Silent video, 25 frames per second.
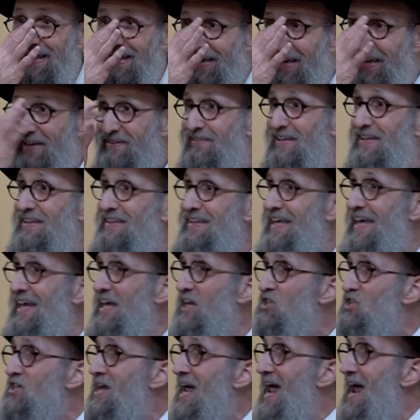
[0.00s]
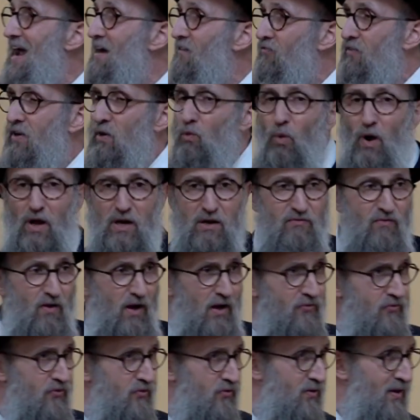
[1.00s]
is to teach every one of
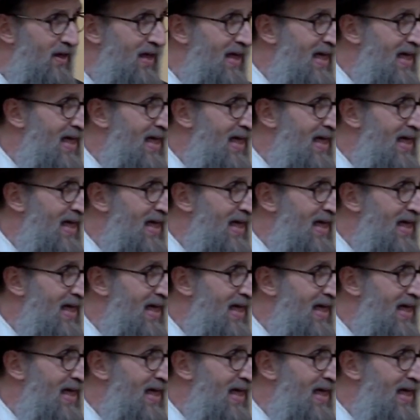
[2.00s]
us